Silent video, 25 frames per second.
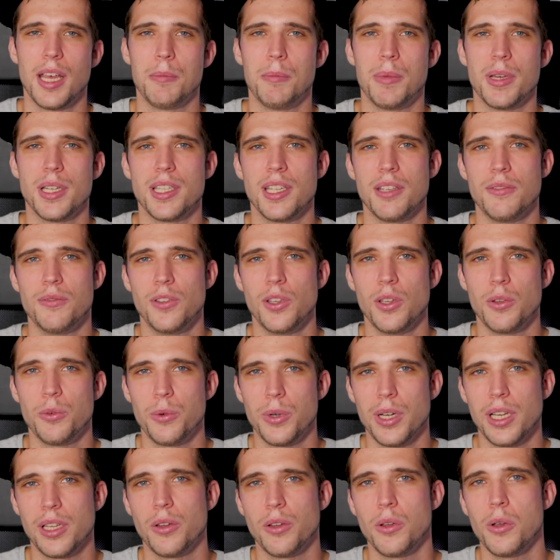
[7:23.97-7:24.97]
But if you're
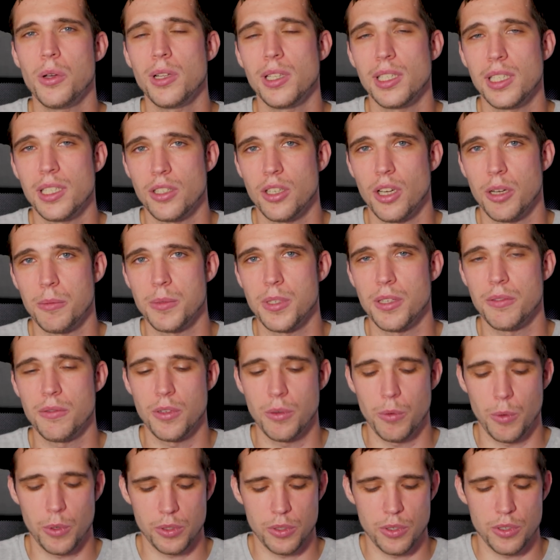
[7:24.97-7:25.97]
really an early adopter, if
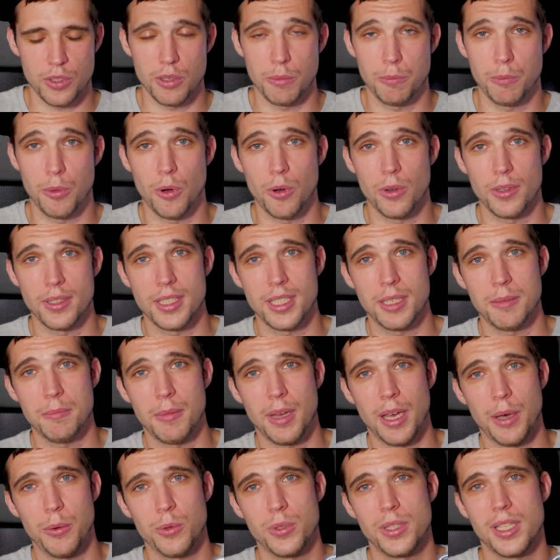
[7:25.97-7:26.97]
you want to support them,
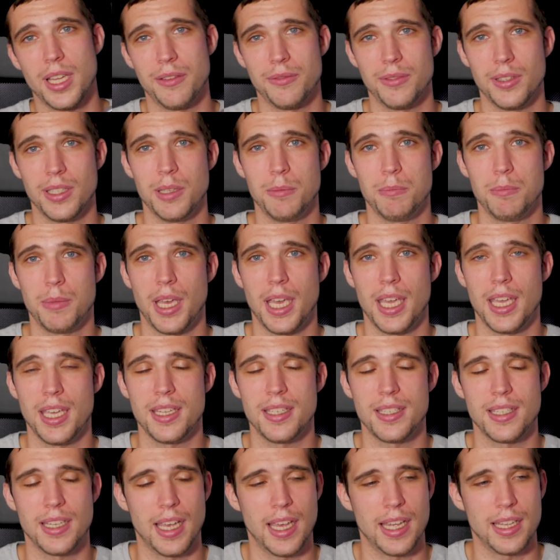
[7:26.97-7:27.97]
I would definitely pay
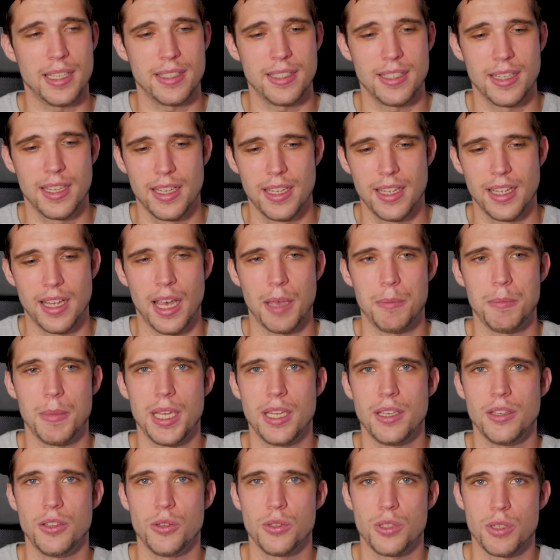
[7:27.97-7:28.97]
it. And I
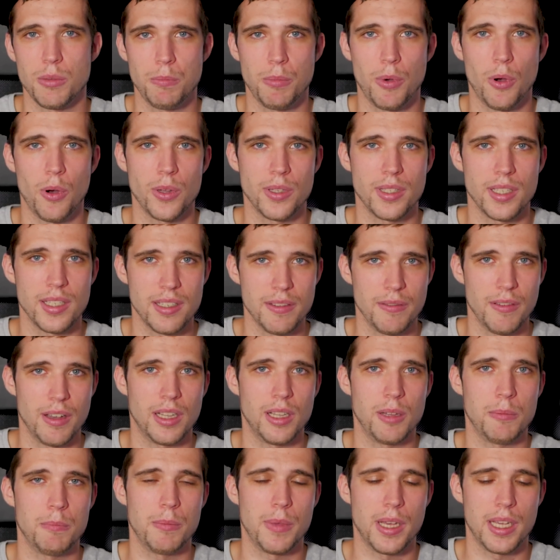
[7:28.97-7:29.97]
mean, you support the
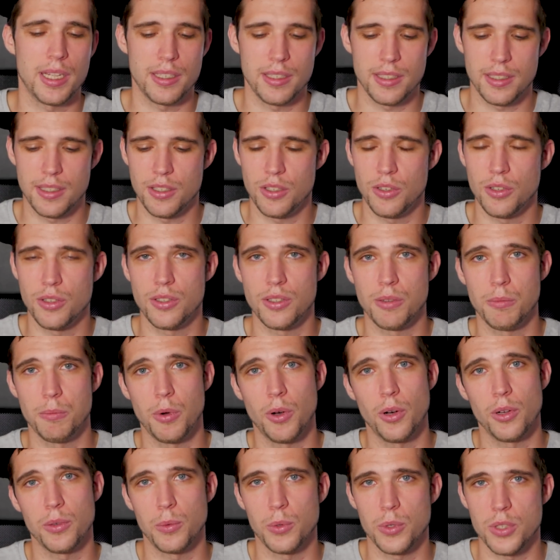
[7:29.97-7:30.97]
development, you
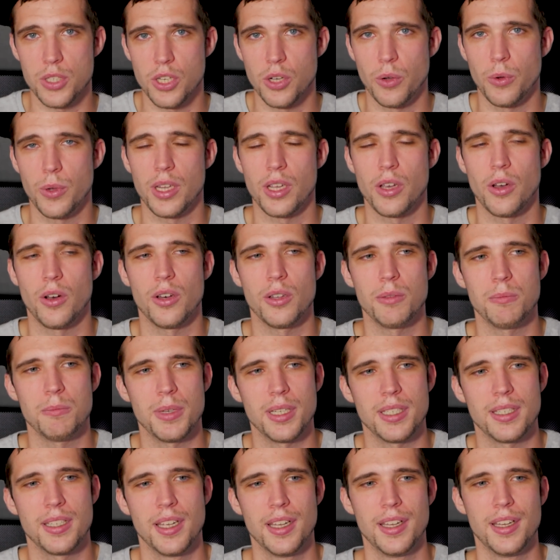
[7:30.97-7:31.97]
support what's going on,
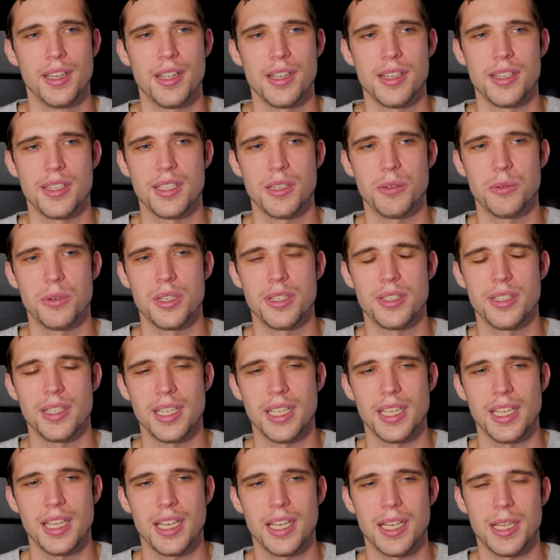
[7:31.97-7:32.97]
but
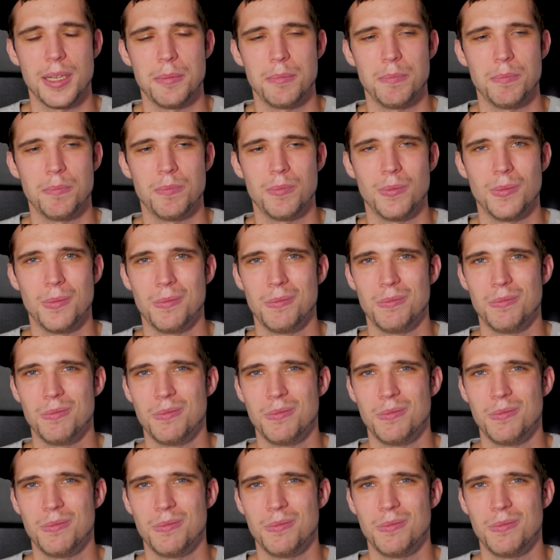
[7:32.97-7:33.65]
seriously, um,